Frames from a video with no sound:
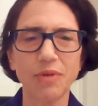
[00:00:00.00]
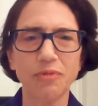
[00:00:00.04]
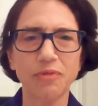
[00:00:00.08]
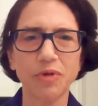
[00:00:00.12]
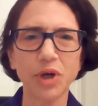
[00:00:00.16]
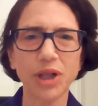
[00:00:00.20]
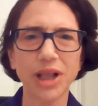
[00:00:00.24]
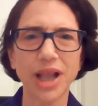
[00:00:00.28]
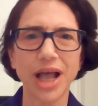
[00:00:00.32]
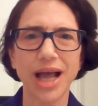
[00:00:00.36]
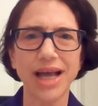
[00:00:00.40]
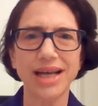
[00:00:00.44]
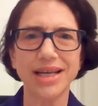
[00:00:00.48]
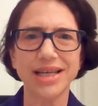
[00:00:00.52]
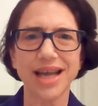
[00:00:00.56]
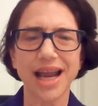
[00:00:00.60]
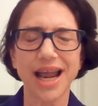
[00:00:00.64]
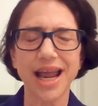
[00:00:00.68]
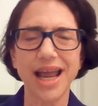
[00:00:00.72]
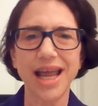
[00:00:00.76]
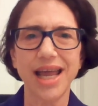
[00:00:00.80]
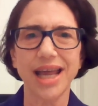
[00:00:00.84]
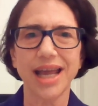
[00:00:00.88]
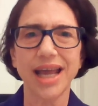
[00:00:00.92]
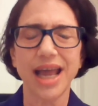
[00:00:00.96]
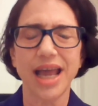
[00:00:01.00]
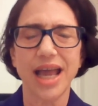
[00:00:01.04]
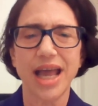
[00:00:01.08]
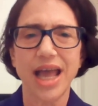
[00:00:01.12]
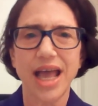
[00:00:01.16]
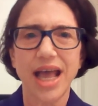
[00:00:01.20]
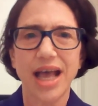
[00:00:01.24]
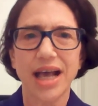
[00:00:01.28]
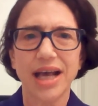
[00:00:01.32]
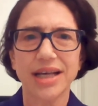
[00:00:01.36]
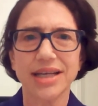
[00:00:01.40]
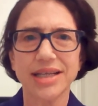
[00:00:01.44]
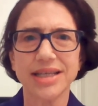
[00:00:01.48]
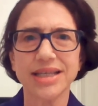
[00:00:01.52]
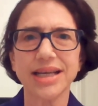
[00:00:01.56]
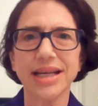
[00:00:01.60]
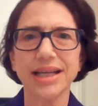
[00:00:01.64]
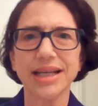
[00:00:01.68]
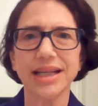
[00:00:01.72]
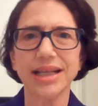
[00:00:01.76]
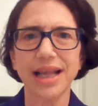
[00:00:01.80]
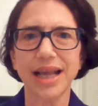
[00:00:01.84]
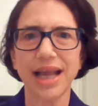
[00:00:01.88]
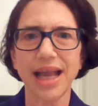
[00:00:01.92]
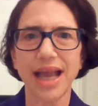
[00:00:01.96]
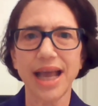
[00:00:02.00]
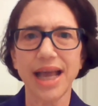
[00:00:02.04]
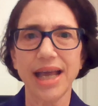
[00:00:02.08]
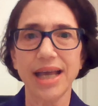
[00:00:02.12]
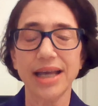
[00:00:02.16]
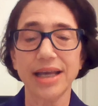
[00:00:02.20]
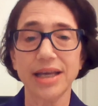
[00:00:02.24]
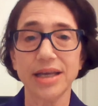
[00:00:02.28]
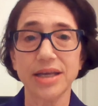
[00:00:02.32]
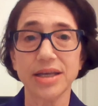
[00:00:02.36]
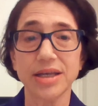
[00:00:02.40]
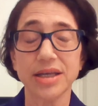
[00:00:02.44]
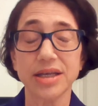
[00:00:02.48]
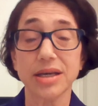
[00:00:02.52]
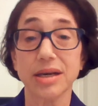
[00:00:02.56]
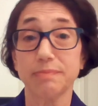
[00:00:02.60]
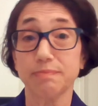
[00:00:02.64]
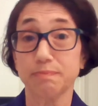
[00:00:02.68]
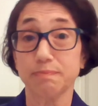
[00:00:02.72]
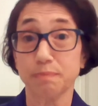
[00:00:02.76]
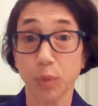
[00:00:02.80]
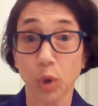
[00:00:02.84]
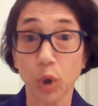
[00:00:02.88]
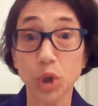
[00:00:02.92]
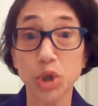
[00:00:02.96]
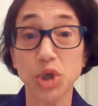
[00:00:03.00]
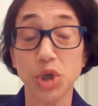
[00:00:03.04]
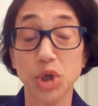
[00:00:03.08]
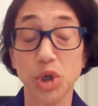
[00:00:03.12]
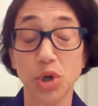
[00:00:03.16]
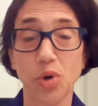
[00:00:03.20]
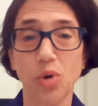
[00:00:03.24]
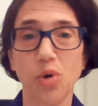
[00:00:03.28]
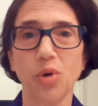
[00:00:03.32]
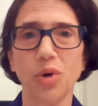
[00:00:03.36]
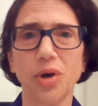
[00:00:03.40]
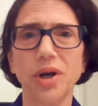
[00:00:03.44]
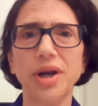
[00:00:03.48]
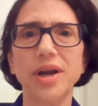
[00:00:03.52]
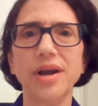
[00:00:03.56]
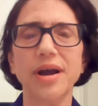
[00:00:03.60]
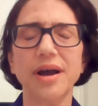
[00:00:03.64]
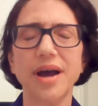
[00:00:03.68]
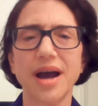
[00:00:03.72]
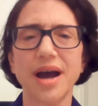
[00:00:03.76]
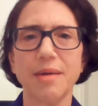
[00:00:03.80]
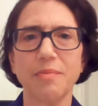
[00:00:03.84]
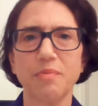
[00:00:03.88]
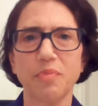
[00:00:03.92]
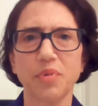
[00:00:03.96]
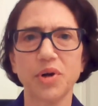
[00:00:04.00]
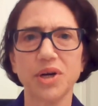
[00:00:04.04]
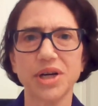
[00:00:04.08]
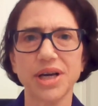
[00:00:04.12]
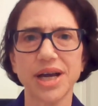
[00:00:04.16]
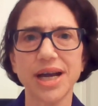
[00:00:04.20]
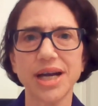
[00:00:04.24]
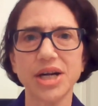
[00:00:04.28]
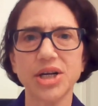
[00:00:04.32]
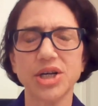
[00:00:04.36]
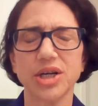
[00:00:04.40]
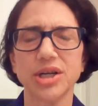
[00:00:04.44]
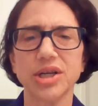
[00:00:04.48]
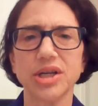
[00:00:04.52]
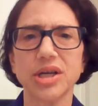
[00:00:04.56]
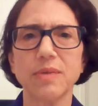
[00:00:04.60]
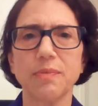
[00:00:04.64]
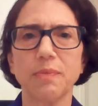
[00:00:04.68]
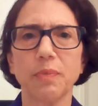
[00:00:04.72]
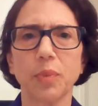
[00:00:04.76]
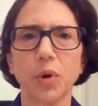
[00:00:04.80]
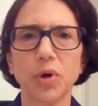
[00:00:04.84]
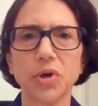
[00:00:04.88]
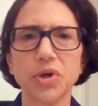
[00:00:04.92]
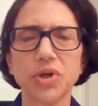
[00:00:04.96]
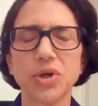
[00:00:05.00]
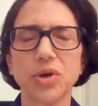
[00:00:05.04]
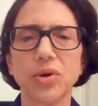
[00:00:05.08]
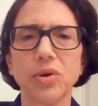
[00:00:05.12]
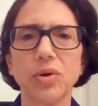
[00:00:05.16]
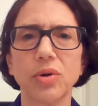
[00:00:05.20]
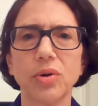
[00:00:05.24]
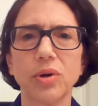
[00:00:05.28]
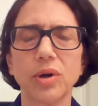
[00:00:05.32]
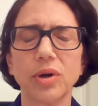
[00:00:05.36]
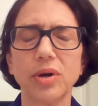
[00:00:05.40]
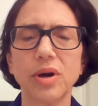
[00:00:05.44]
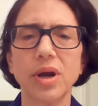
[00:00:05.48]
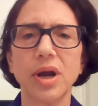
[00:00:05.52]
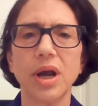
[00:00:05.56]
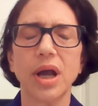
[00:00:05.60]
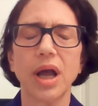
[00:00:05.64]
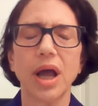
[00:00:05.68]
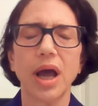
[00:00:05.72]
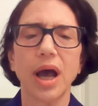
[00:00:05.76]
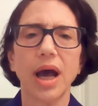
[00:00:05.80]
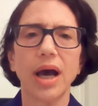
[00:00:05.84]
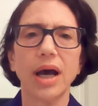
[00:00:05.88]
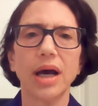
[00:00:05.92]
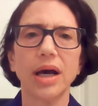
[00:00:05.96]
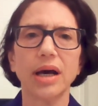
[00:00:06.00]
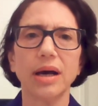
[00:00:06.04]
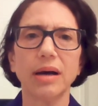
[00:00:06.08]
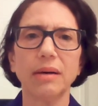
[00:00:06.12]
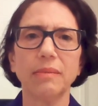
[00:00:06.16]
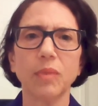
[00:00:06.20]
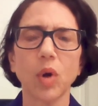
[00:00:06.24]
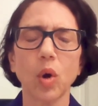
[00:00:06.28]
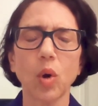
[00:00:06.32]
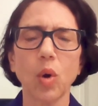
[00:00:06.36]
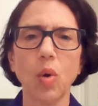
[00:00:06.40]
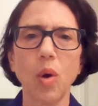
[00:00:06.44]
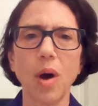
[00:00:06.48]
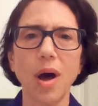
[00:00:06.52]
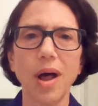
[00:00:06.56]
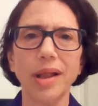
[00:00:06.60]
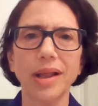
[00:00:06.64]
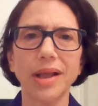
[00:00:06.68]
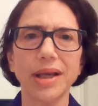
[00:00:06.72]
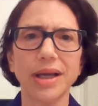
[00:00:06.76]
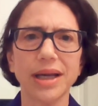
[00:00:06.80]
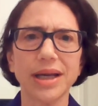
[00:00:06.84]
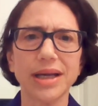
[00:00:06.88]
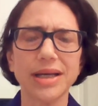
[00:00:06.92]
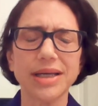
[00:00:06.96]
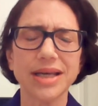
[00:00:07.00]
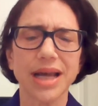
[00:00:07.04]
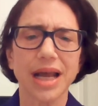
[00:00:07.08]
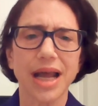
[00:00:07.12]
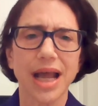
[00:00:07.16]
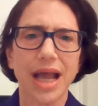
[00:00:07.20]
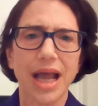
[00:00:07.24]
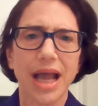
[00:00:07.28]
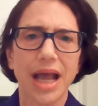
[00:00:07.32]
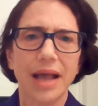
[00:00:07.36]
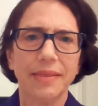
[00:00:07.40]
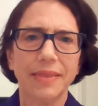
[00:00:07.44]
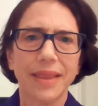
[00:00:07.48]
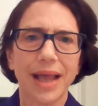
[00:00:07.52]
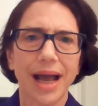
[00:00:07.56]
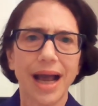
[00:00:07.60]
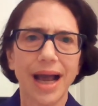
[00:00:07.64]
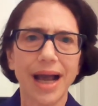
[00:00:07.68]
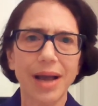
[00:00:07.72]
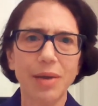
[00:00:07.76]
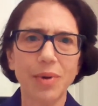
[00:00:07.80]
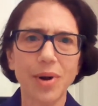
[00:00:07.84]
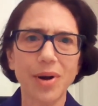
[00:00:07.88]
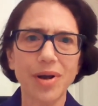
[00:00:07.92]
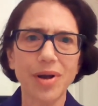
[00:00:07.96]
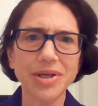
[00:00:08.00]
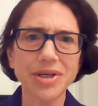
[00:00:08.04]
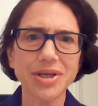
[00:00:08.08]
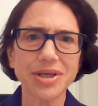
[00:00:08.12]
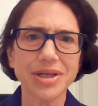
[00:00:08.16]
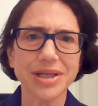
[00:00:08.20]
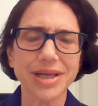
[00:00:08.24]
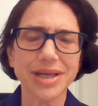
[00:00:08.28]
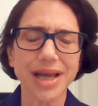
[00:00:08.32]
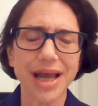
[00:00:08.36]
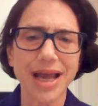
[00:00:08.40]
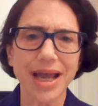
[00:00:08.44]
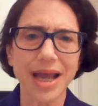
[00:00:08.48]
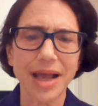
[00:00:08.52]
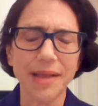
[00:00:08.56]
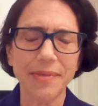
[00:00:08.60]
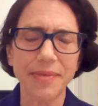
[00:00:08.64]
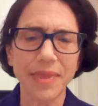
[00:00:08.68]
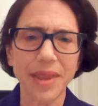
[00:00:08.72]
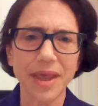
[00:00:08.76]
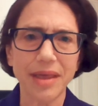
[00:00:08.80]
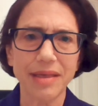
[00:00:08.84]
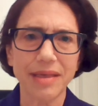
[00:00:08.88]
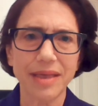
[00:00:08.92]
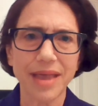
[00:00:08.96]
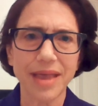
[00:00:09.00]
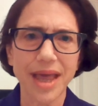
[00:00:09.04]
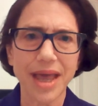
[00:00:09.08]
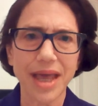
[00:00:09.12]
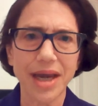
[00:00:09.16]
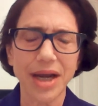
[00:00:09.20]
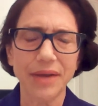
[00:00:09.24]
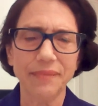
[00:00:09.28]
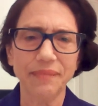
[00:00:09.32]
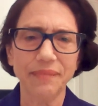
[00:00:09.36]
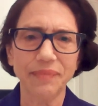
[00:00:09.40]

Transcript: fertilized egg suddenly has personhood protections and personhood qualities. I would also say that